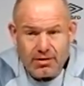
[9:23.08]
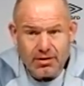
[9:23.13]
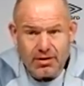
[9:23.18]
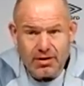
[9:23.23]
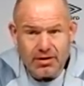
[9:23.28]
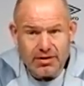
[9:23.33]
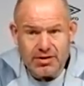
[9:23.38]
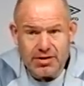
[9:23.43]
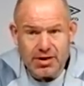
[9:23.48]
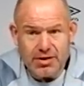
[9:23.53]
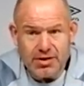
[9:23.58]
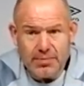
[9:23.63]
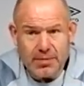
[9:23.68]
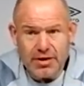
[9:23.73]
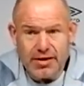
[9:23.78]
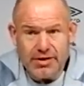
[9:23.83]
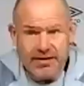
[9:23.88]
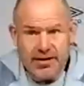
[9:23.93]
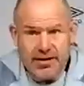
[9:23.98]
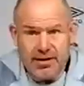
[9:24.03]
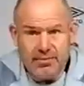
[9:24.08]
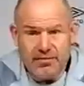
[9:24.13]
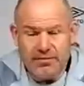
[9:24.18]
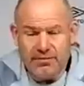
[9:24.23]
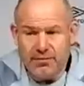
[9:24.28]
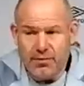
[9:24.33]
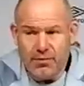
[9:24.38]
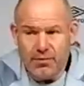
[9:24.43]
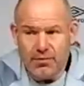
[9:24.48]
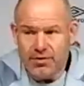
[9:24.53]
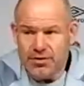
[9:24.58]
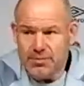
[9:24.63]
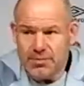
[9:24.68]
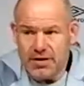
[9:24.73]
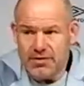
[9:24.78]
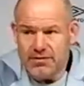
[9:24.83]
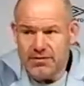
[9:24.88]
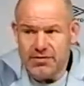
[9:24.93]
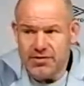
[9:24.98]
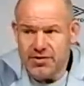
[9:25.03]
Well, like I said, he's played there before. He's
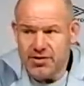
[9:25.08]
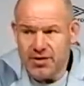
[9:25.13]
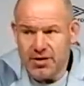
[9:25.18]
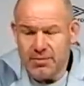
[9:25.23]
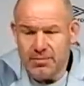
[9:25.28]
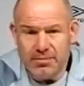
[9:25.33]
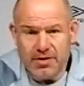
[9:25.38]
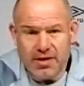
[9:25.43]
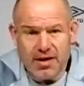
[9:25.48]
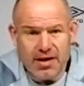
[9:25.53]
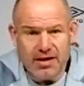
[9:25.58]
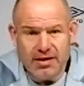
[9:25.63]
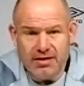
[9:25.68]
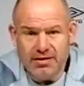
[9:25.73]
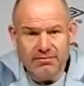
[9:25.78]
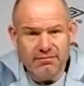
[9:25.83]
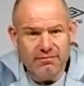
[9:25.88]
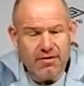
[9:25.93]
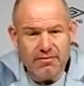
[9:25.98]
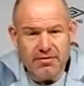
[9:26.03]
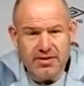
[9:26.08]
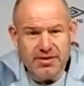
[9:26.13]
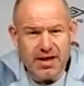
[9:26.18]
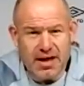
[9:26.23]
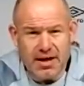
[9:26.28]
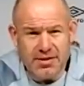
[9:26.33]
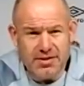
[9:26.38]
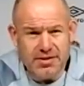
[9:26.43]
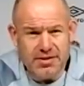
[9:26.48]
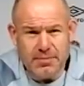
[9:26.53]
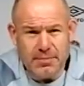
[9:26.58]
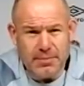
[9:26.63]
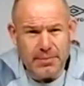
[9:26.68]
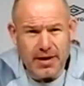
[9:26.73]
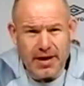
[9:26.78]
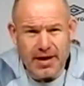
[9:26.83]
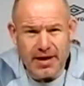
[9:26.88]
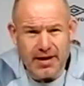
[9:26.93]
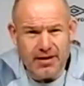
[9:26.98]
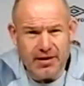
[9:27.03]
played for his club there. Very talented
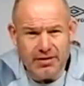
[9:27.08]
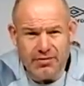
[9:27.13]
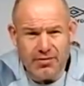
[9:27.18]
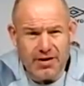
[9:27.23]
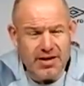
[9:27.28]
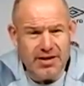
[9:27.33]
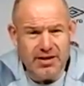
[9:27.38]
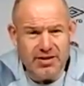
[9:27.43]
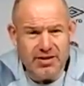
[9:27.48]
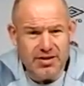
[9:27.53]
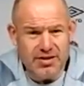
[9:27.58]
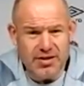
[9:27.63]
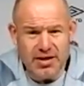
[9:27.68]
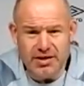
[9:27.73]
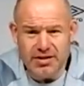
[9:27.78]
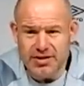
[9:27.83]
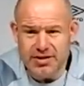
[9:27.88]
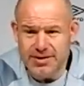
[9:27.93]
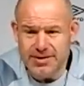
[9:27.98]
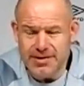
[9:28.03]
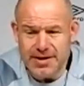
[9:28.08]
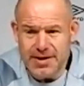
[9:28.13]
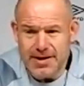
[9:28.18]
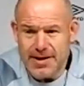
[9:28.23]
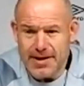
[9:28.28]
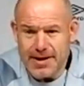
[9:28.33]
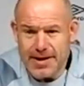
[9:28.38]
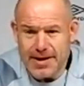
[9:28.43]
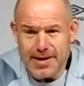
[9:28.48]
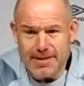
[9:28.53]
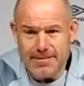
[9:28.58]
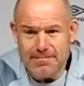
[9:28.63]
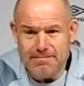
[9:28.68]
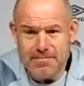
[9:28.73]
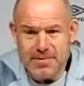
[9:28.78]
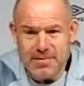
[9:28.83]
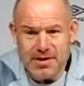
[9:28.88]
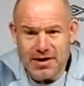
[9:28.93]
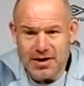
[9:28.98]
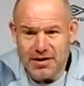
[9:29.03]
player, great instincts.
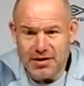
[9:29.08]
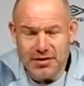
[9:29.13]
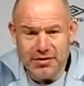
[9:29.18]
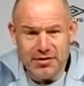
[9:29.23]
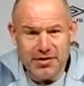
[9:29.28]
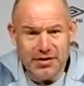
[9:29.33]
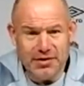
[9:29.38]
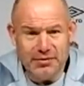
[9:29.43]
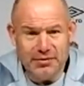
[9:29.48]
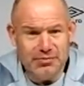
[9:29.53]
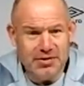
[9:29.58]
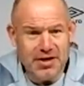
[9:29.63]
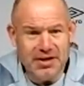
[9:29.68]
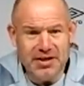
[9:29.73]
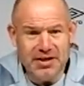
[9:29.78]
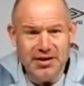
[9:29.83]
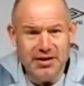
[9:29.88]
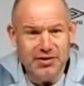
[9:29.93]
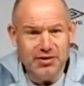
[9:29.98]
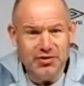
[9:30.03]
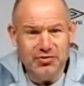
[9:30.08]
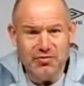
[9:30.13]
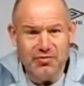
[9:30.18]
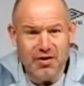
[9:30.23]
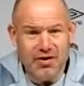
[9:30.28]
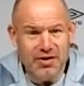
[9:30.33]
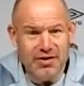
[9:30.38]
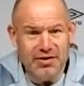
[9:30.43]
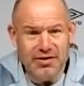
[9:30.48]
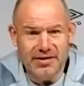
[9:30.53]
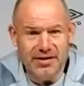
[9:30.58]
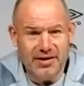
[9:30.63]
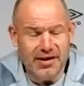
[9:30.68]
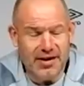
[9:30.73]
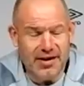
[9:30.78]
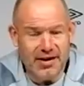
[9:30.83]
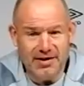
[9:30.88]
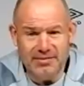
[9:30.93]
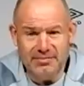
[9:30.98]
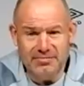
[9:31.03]
And I think he'll take it in his stride.
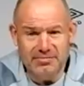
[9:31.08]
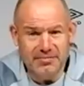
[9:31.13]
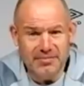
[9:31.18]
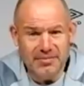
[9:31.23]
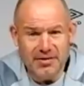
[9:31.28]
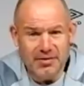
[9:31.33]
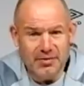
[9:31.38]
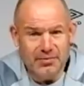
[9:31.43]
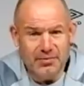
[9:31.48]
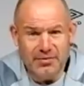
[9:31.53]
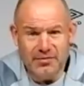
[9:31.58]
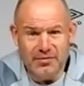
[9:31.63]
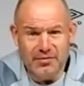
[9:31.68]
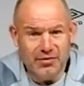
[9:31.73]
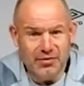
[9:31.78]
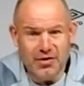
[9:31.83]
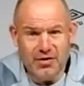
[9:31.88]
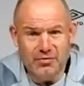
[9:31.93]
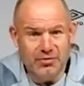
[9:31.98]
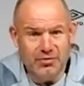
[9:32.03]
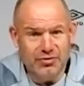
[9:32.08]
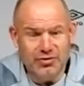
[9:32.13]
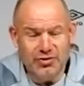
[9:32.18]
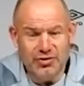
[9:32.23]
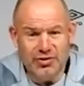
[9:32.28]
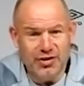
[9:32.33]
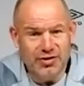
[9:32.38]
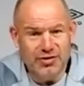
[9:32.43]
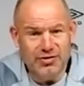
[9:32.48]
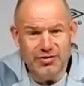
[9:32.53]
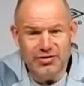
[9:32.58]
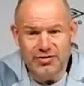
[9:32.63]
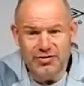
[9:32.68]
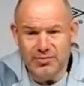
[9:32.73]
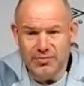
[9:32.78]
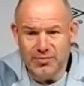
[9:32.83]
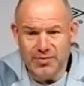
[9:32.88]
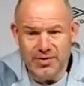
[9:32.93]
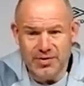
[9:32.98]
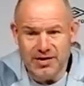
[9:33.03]
We've got no
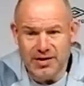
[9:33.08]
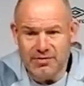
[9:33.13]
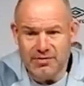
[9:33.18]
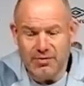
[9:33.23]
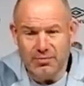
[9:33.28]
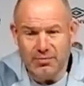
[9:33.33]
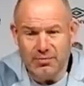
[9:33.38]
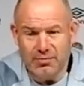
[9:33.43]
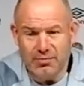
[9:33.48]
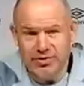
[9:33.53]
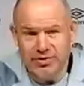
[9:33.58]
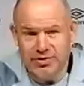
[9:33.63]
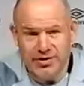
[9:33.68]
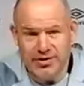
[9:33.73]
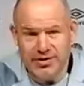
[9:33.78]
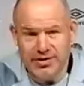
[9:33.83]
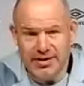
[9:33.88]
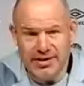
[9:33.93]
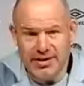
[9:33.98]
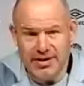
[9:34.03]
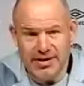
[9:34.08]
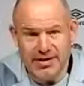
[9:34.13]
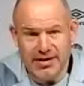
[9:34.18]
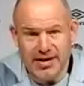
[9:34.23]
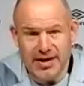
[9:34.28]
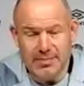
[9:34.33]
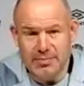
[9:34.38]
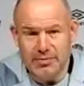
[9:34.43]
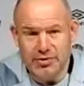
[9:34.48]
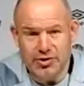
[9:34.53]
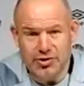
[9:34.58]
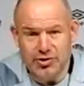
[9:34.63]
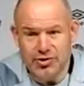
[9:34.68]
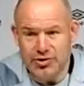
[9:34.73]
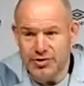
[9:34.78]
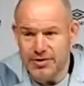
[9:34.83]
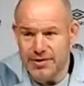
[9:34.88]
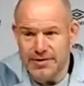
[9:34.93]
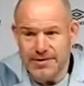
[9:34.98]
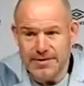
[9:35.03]
concerns with our options in that
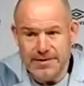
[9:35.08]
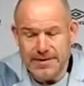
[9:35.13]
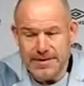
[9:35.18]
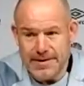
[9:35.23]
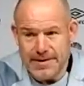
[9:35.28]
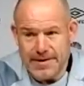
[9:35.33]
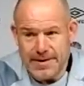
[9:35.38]
position.